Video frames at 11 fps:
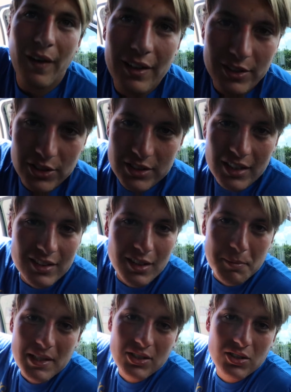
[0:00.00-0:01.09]
finally just got to
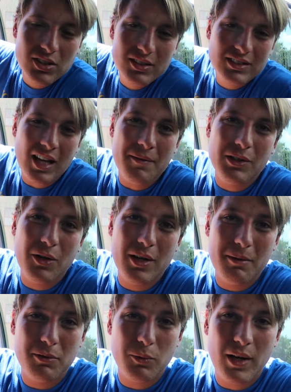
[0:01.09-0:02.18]
the beach. Time to go
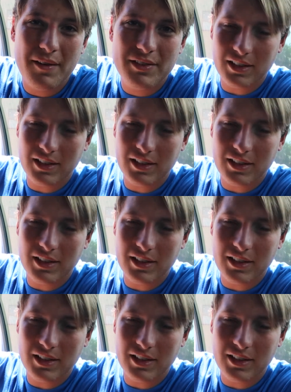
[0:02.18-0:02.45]
hit up the wave,